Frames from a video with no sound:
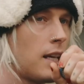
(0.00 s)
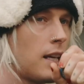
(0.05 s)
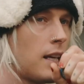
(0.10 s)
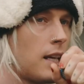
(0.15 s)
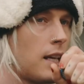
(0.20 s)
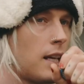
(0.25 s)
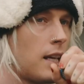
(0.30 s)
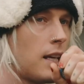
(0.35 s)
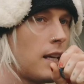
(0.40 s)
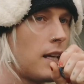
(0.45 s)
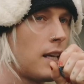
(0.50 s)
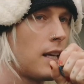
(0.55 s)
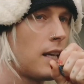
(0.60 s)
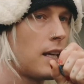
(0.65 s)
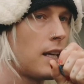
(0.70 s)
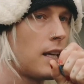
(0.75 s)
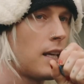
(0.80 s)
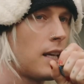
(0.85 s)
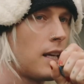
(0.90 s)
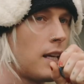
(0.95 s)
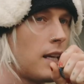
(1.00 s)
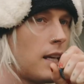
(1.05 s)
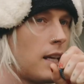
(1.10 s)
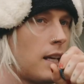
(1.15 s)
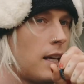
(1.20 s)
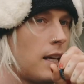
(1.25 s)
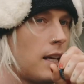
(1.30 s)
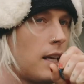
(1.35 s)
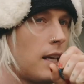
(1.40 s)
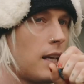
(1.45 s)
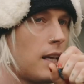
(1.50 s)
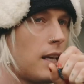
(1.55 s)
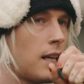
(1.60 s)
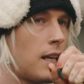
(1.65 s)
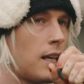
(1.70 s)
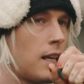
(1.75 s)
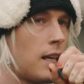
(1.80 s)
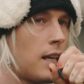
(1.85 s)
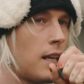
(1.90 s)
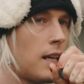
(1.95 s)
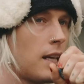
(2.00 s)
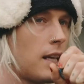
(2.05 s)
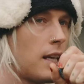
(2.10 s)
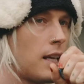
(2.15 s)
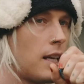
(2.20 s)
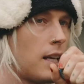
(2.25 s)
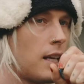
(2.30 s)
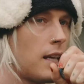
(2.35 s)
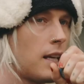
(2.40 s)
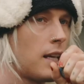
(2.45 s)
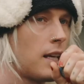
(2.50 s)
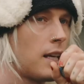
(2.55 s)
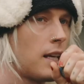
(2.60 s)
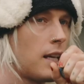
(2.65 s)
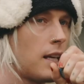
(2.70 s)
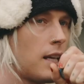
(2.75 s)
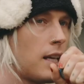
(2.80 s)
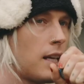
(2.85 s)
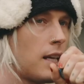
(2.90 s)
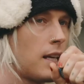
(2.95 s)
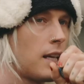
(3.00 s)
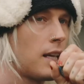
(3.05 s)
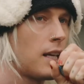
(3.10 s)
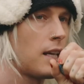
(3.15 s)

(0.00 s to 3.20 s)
(silent)